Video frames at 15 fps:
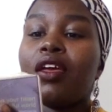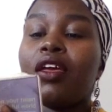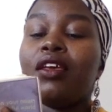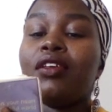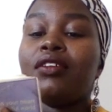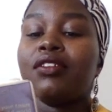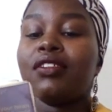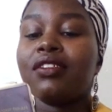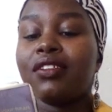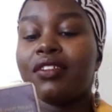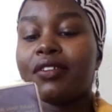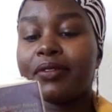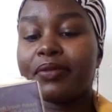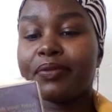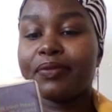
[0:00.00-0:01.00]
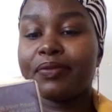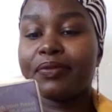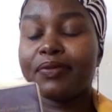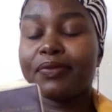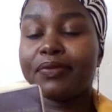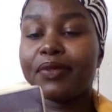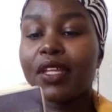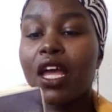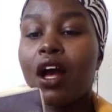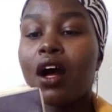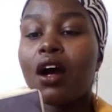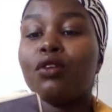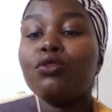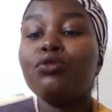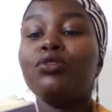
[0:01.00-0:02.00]
is,
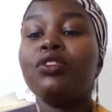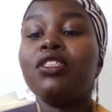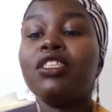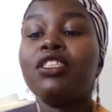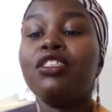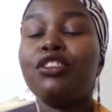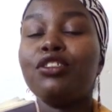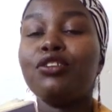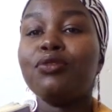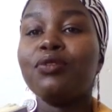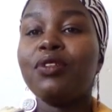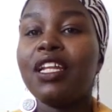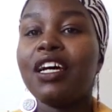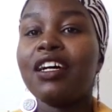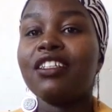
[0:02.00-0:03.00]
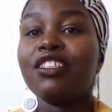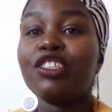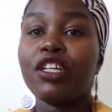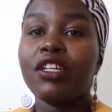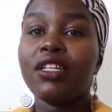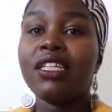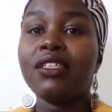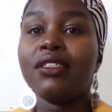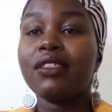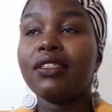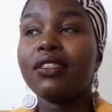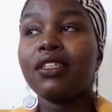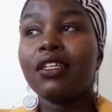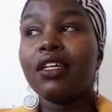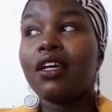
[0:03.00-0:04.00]
how did you learn Chinese?
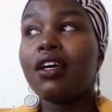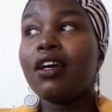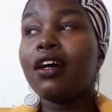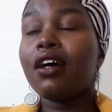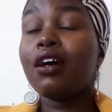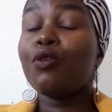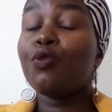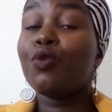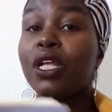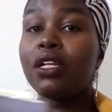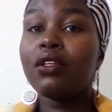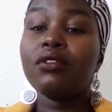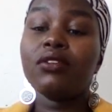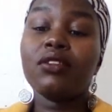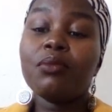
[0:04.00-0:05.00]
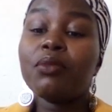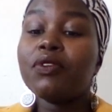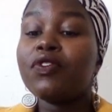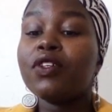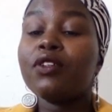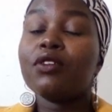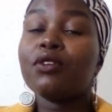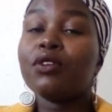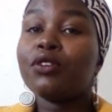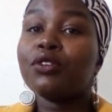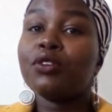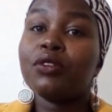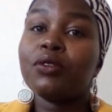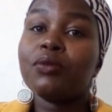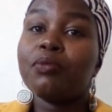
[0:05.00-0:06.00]
Well, some of these
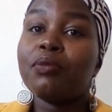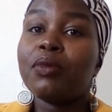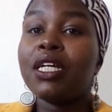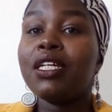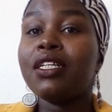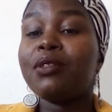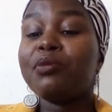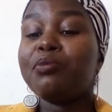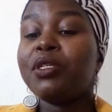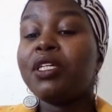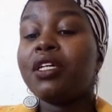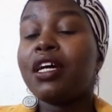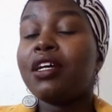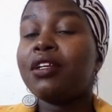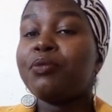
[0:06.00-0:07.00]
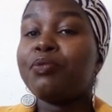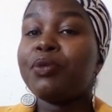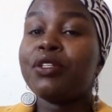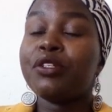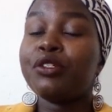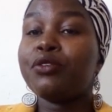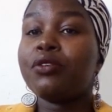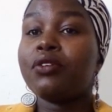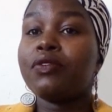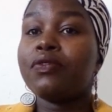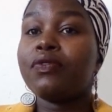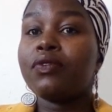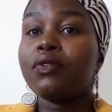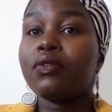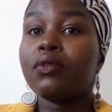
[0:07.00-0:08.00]
questions might be a repetition
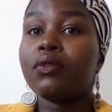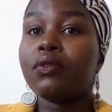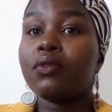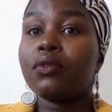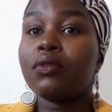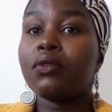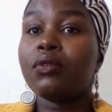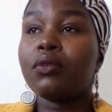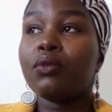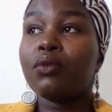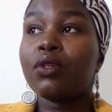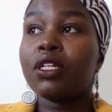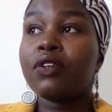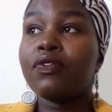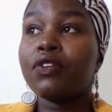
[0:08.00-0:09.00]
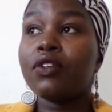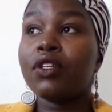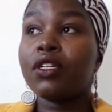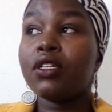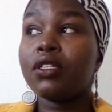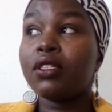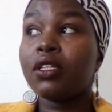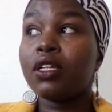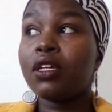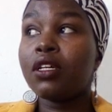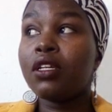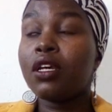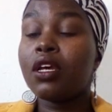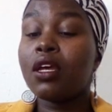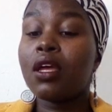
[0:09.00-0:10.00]
of what I've already
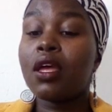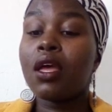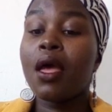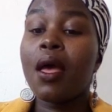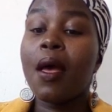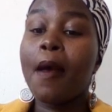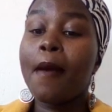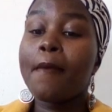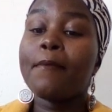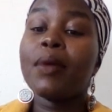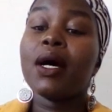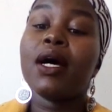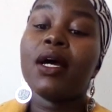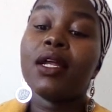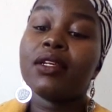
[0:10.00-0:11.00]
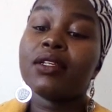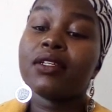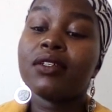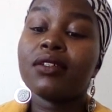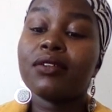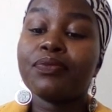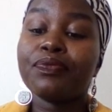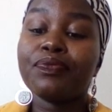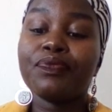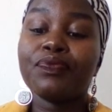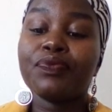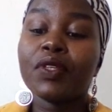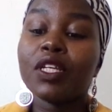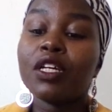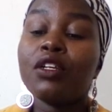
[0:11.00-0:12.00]
said, but
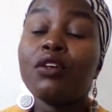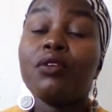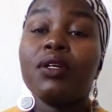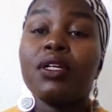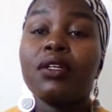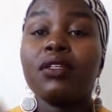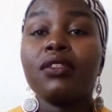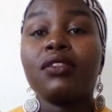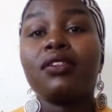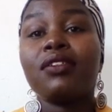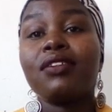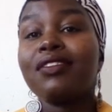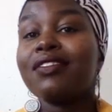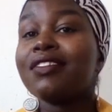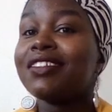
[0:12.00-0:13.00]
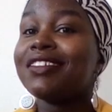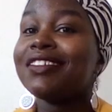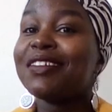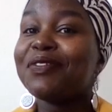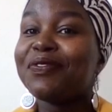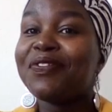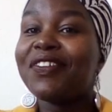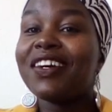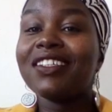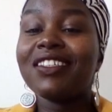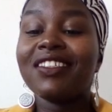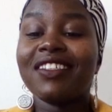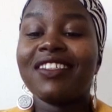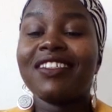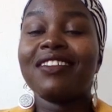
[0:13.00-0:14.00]
no worries, this is a
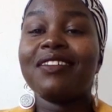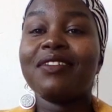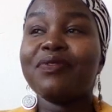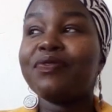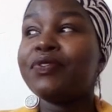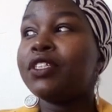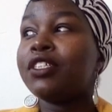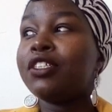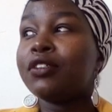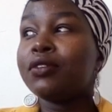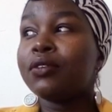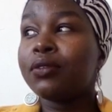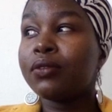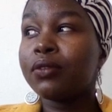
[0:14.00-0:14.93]
first video.